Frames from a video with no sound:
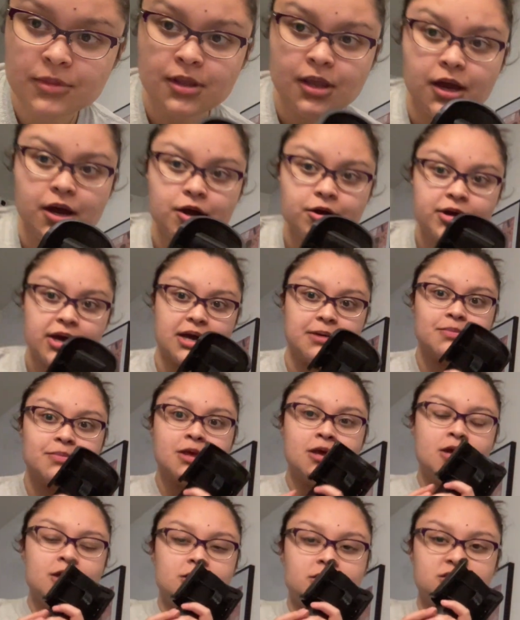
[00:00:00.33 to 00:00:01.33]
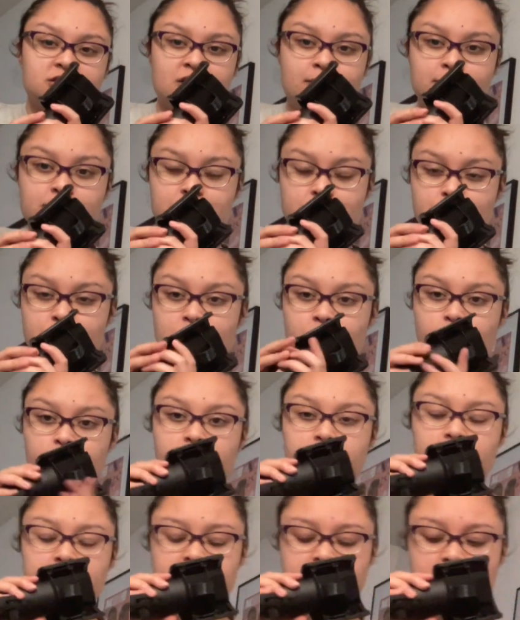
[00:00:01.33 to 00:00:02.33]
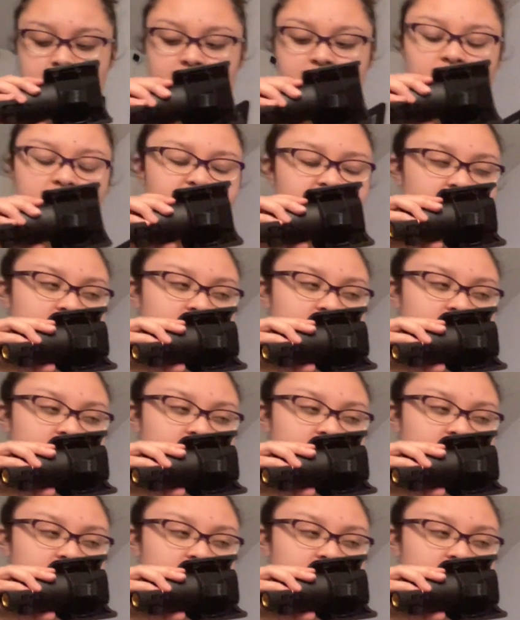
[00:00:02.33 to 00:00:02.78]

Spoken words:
Okay, so I'm going to do a quick rundown of our valve